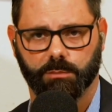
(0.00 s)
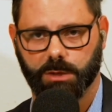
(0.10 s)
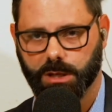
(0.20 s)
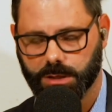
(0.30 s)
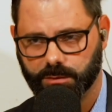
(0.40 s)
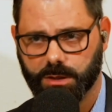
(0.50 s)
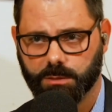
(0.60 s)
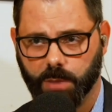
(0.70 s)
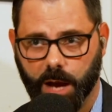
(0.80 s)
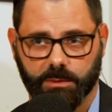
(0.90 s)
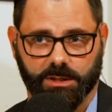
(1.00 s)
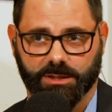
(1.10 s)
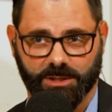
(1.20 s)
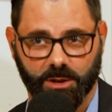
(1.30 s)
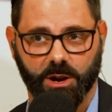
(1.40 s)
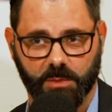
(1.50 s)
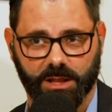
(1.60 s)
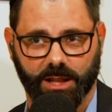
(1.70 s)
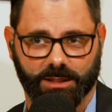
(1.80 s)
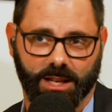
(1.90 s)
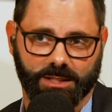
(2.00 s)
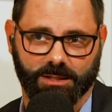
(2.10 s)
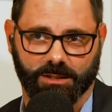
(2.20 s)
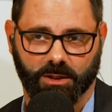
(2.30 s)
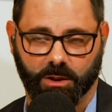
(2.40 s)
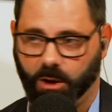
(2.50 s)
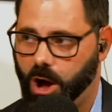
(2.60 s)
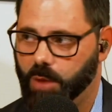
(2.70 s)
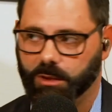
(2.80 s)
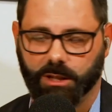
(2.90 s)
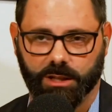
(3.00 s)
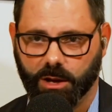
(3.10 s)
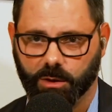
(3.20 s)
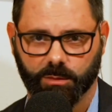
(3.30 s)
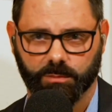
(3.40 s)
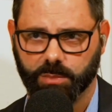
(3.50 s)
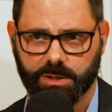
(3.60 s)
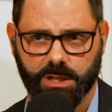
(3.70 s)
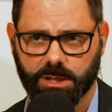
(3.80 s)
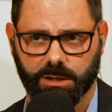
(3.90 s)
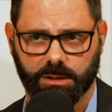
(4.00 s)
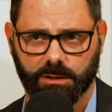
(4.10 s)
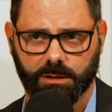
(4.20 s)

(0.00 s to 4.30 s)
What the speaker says: because of his Baptist, you know what I mean? Like that's a commonly known position.